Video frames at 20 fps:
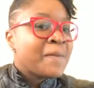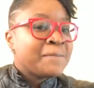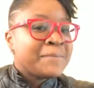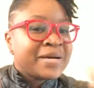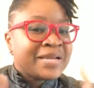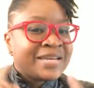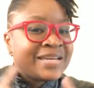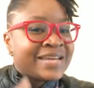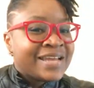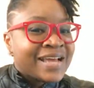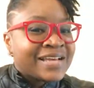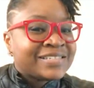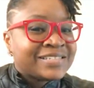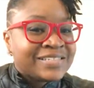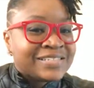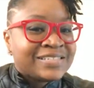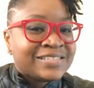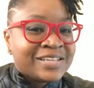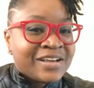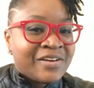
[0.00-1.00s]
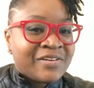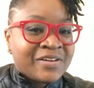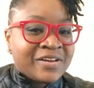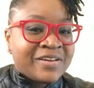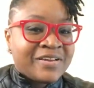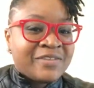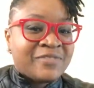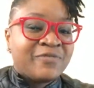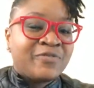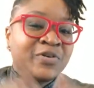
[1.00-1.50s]
but
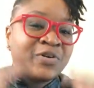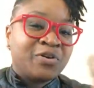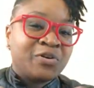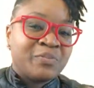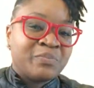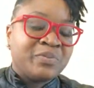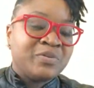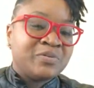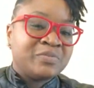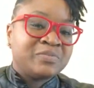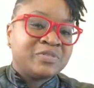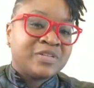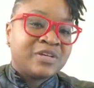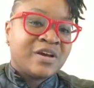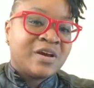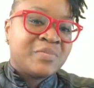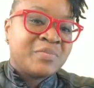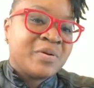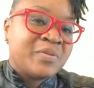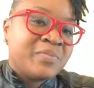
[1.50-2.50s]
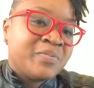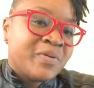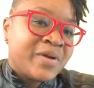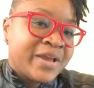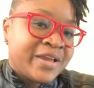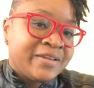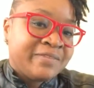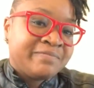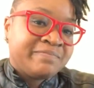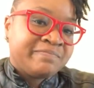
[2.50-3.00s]
necessary for your bloom to come up
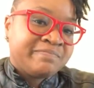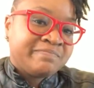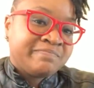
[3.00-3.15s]
right.